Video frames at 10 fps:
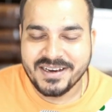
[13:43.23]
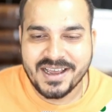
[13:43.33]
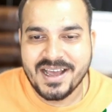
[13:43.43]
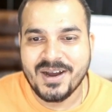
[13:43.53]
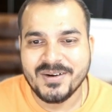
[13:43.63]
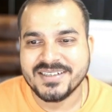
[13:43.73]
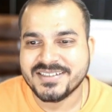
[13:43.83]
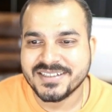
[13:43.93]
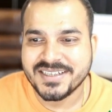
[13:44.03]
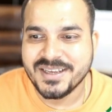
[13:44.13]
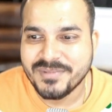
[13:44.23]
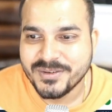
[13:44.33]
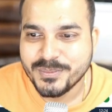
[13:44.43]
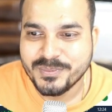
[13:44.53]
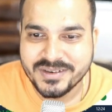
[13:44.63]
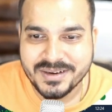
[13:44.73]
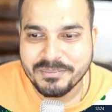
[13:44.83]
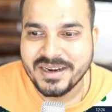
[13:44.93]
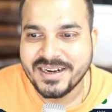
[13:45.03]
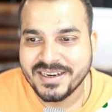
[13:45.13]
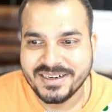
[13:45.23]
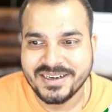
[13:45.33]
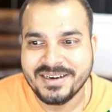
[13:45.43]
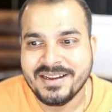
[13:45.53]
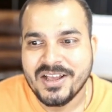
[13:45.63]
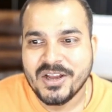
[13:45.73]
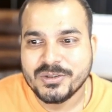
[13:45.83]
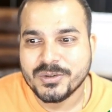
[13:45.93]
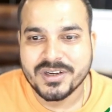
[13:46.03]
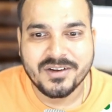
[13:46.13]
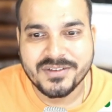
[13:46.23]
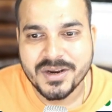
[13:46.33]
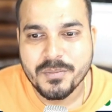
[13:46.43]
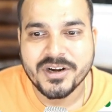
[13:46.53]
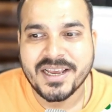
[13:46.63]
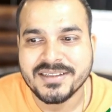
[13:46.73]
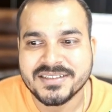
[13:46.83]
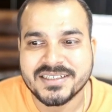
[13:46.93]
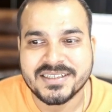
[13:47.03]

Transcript: now it is just able to complete it in total of 3.59